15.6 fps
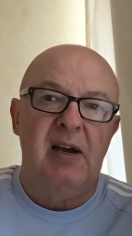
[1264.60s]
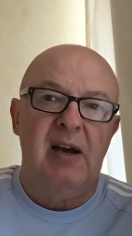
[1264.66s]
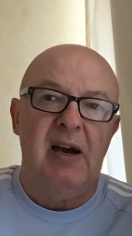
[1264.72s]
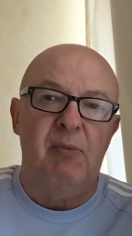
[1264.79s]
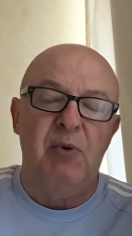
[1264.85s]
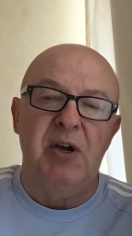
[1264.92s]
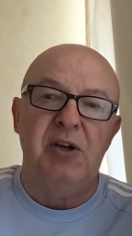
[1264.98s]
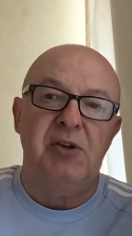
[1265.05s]

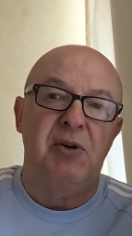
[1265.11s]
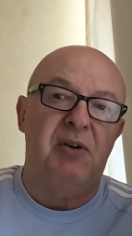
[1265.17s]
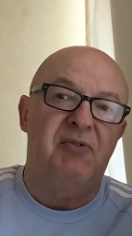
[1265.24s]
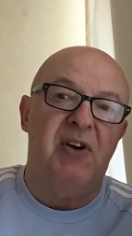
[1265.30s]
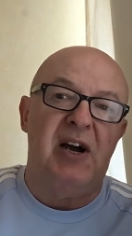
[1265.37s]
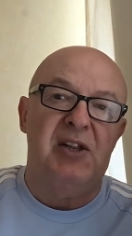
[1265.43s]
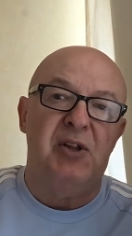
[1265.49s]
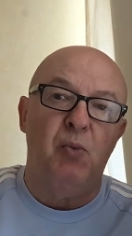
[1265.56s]
and we could only
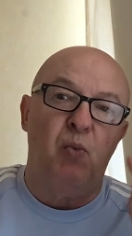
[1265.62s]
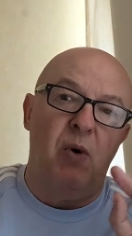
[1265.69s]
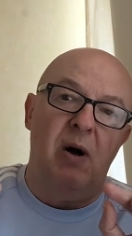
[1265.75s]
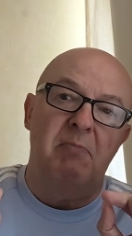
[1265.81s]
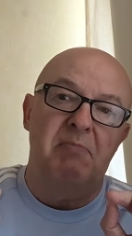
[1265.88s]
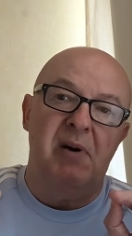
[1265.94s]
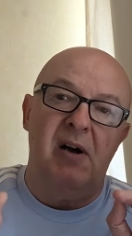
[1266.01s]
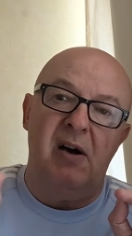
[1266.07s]
find
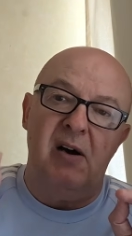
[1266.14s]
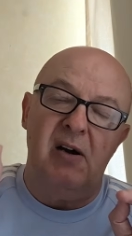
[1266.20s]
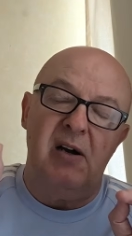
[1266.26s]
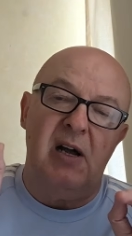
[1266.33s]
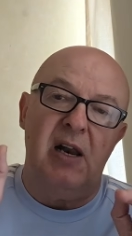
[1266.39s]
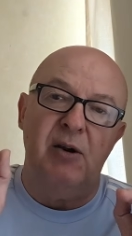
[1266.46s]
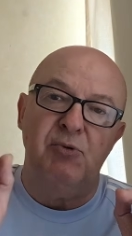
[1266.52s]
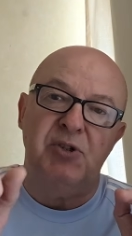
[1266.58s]
one bar
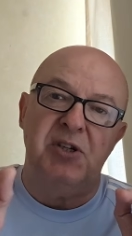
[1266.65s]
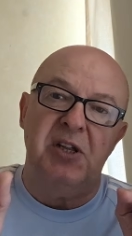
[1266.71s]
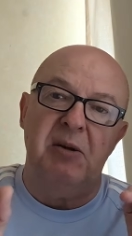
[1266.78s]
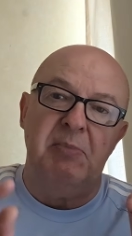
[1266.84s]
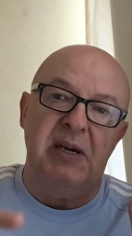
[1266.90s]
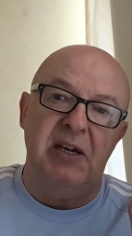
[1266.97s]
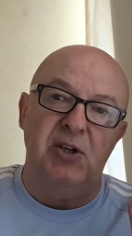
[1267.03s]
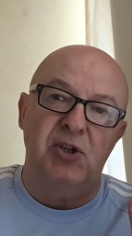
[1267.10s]
close to the
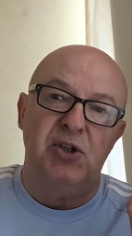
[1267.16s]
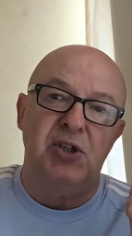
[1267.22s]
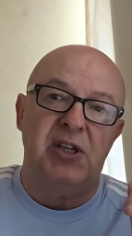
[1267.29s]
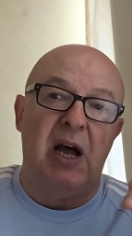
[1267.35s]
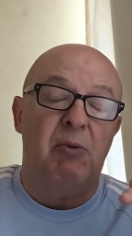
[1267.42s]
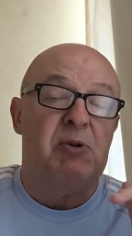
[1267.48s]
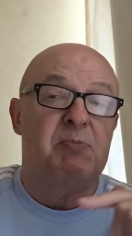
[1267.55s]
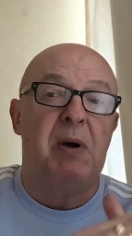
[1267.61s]
beach.
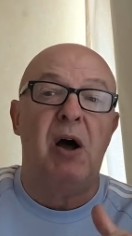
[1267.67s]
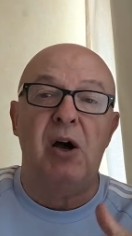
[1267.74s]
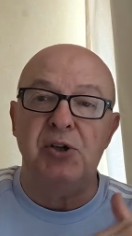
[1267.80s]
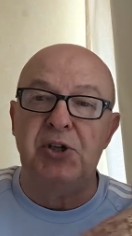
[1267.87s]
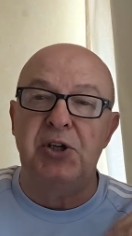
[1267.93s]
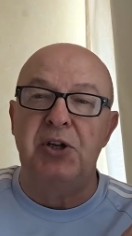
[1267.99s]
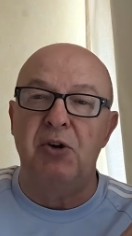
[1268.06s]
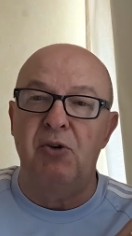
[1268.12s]
That was
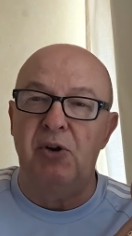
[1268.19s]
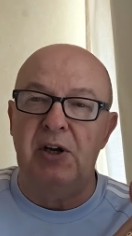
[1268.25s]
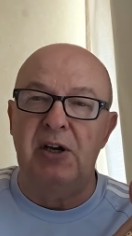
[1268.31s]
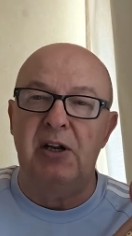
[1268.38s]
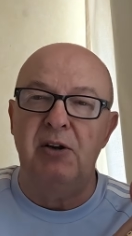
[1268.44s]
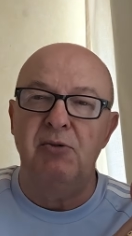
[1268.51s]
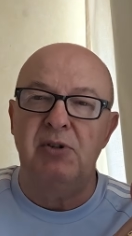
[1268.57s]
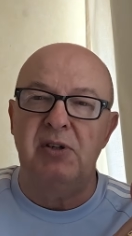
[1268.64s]
part of the
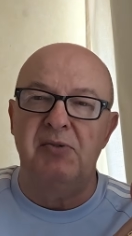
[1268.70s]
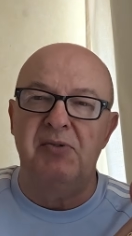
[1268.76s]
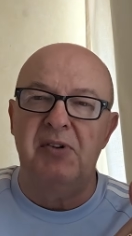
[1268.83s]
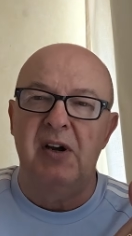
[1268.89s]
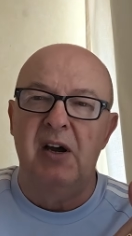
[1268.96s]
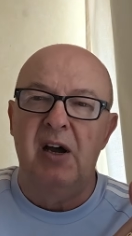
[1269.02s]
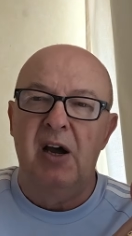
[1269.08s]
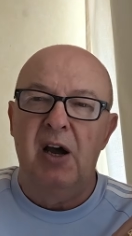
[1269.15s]
all-inclusive,
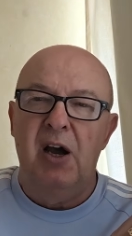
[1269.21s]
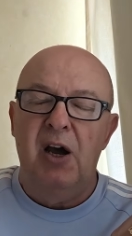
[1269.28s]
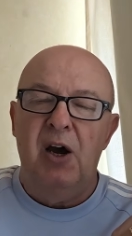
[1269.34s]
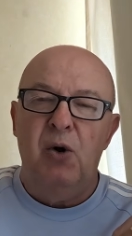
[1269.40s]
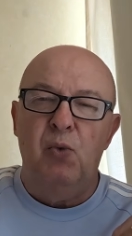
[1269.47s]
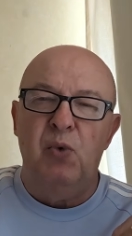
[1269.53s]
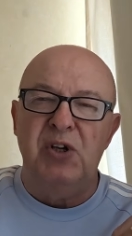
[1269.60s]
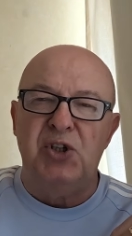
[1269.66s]

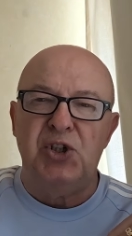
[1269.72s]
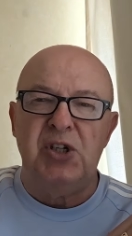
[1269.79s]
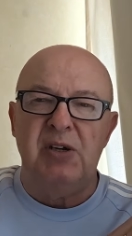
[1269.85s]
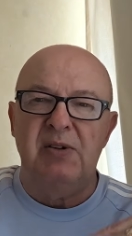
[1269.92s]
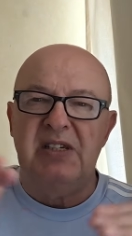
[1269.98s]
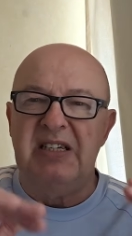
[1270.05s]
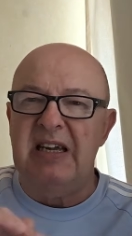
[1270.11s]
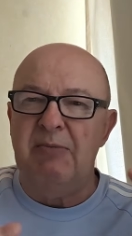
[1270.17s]

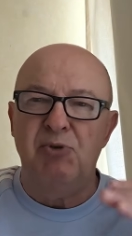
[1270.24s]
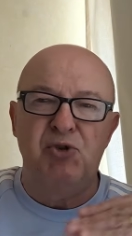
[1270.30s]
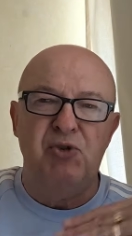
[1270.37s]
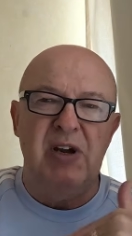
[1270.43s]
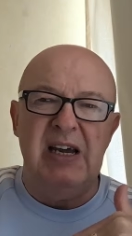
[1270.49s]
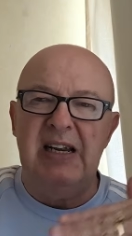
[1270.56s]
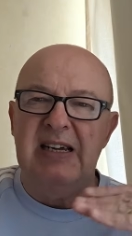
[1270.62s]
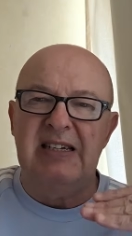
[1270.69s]
which seems
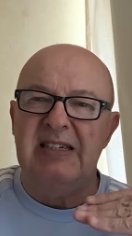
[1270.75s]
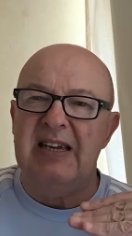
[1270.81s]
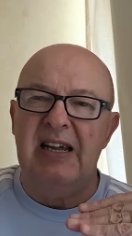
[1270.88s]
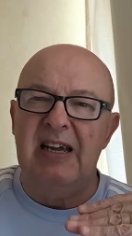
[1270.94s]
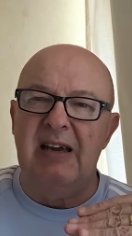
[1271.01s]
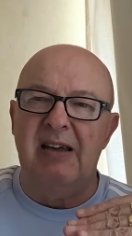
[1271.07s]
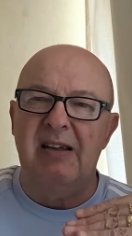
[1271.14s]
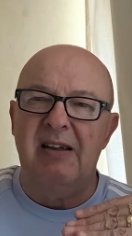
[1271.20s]
really
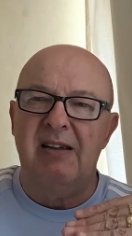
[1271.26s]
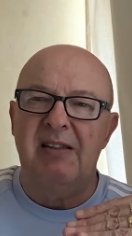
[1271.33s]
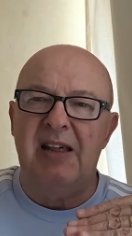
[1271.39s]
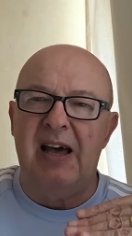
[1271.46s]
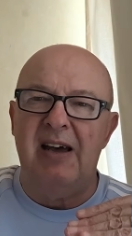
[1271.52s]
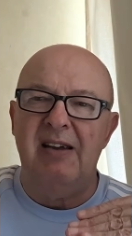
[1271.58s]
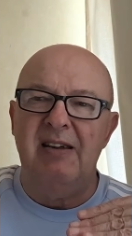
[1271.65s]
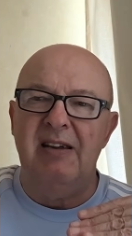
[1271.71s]
silly
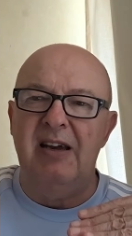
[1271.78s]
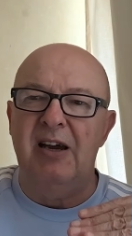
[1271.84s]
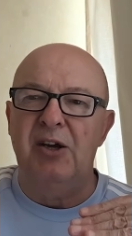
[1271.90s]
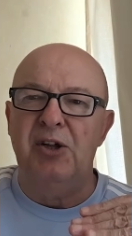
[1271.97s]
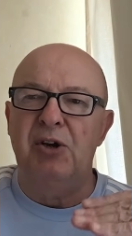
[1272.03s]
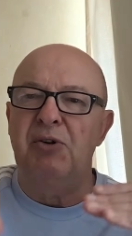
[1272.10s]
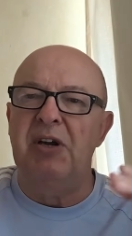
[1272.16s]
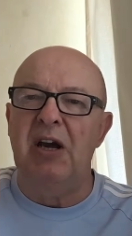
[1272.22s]
that you
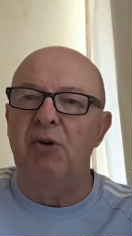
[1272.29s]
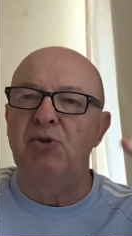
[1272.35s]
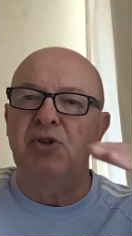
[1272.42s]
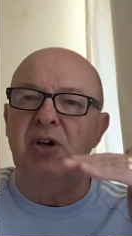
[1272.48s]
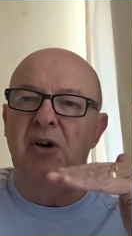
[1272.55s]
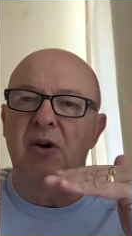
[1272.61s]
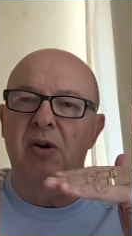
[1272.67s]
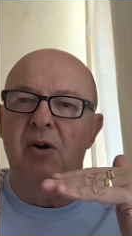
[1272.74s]
can only go
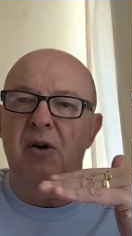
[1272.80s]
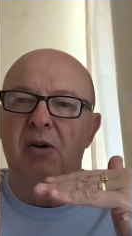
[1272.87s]
to